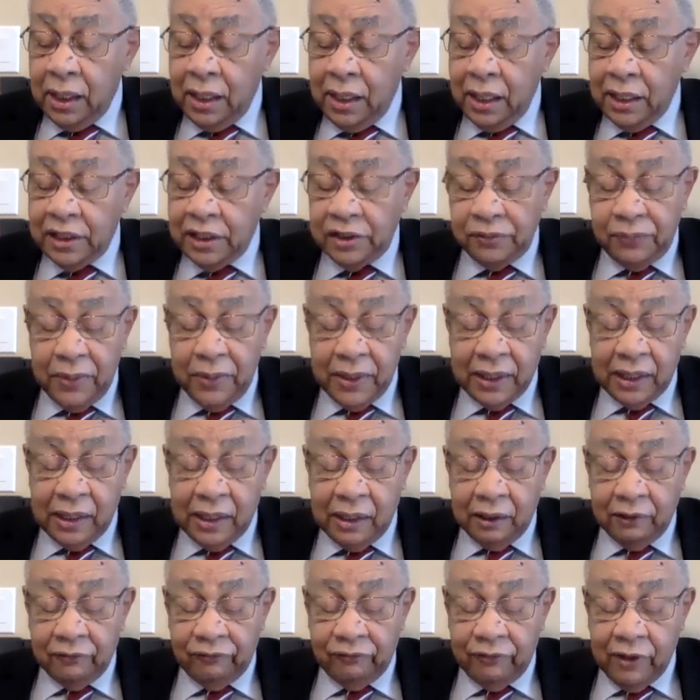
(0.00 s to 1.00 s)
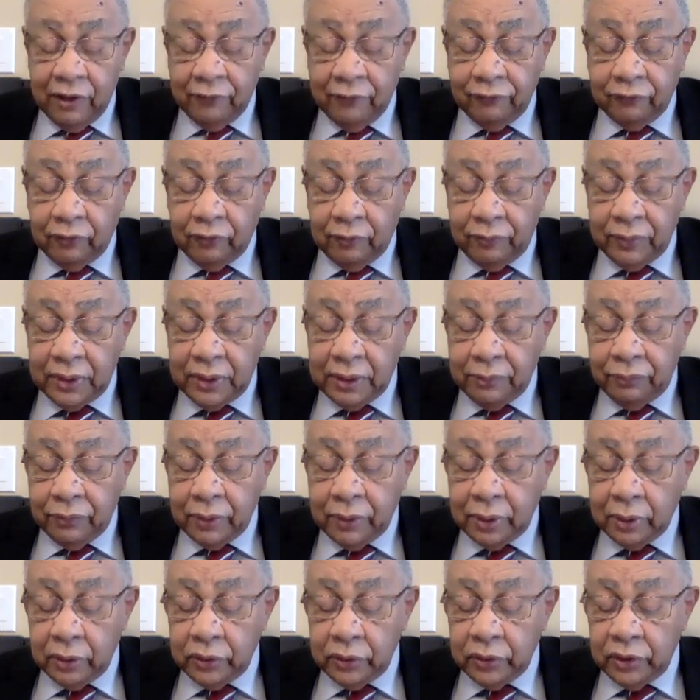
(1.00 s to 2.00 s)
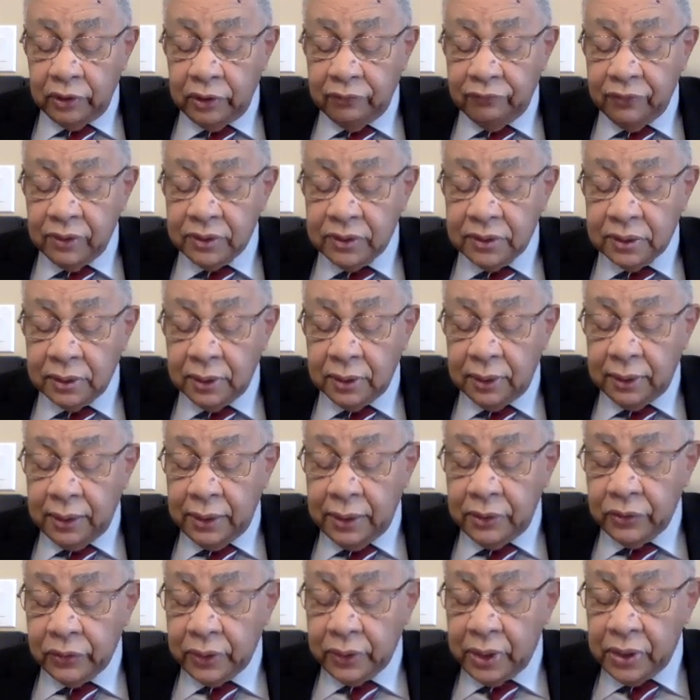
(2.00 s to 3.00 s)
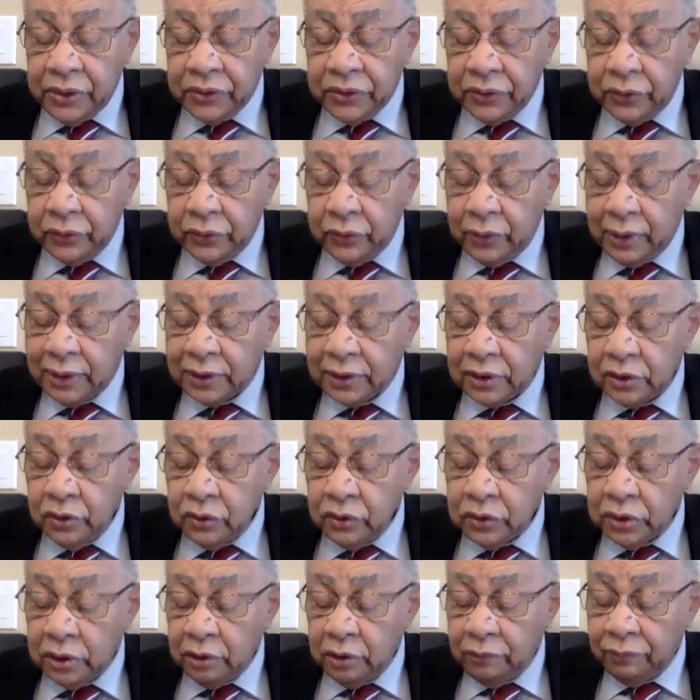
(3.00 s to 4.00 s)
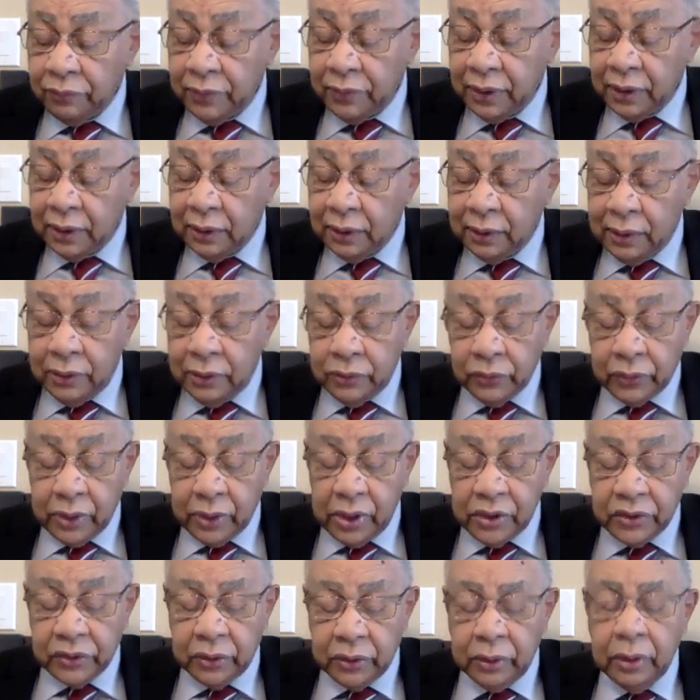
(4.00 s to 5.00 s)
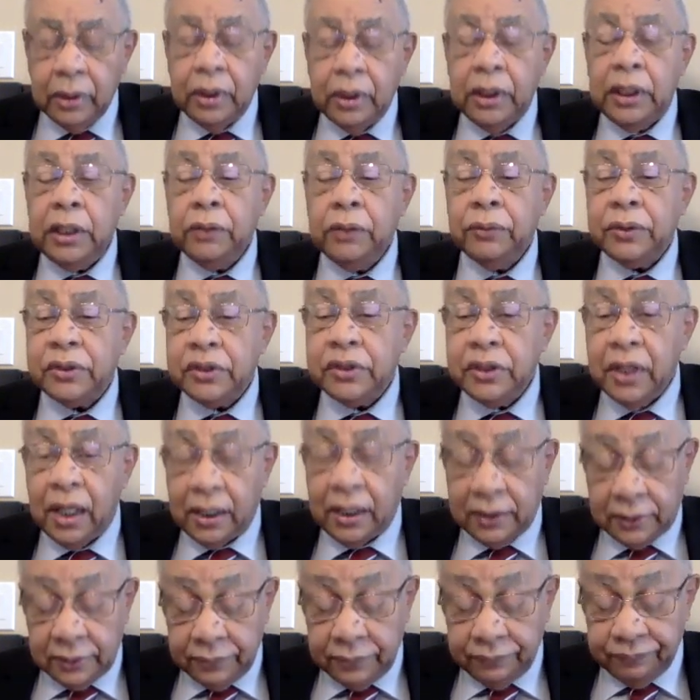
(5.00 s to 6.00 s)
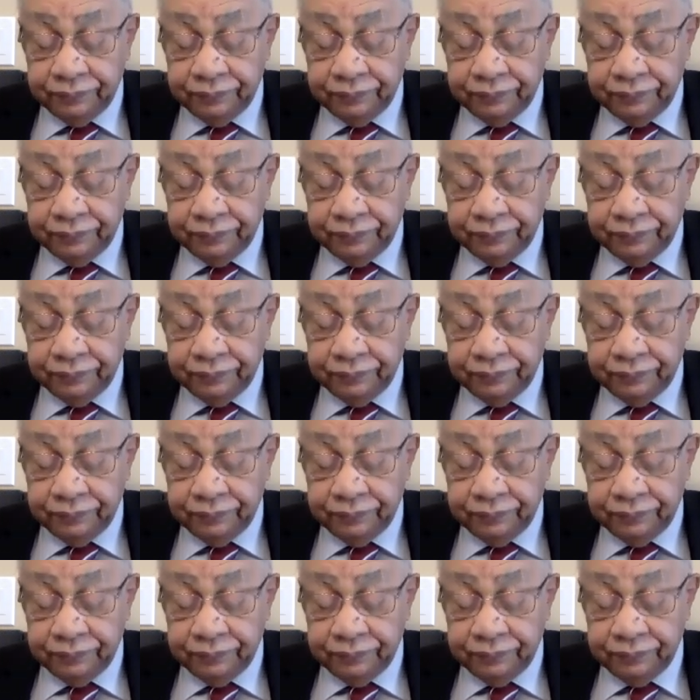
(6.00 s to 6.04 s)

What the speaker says: and speaking in favor of liberal or universal education to the exclusion of particular education, he was not.